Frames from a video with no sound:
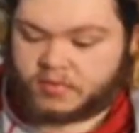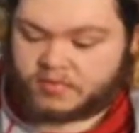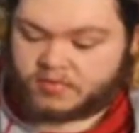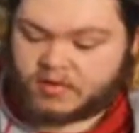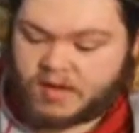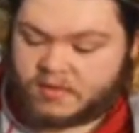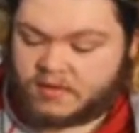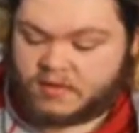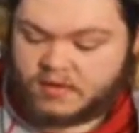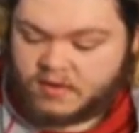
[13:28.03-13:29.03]
and just grab it,
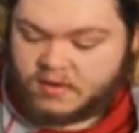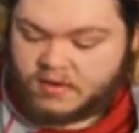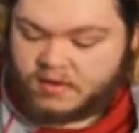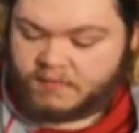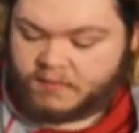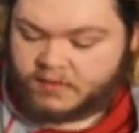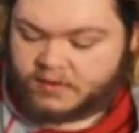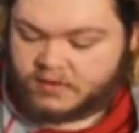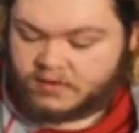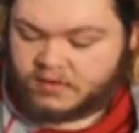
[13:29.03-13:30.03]
upfold
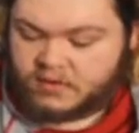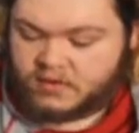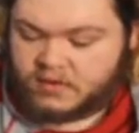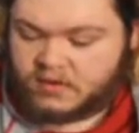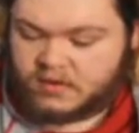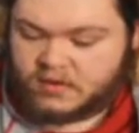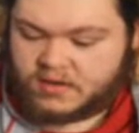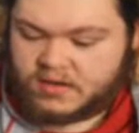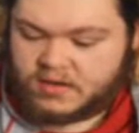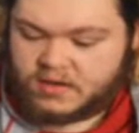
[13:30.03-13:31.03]
it, and
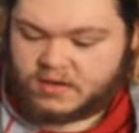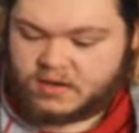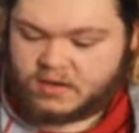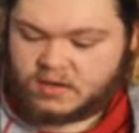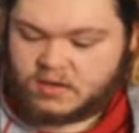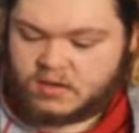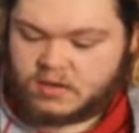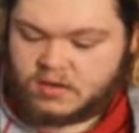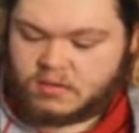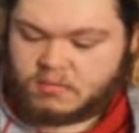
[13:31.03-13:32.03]
then
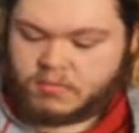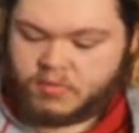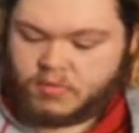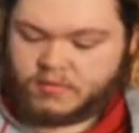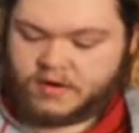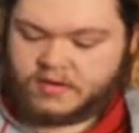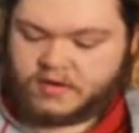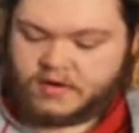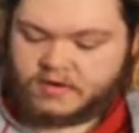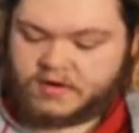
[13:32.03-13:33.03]
pull right
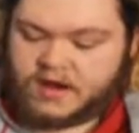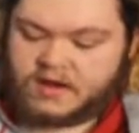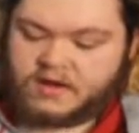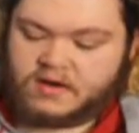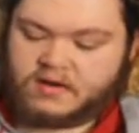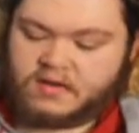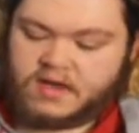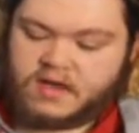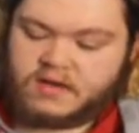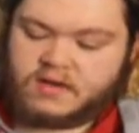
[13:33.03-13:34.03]
there to tighten it.
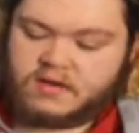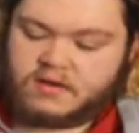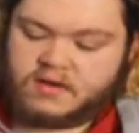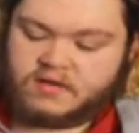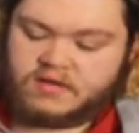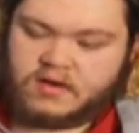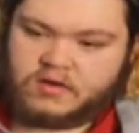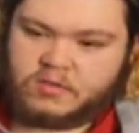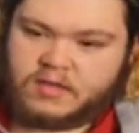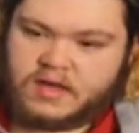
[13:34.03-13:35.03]
Okay, that's not
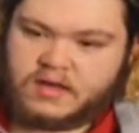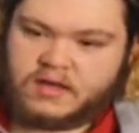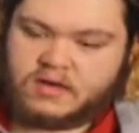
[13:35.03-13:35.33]
too bad.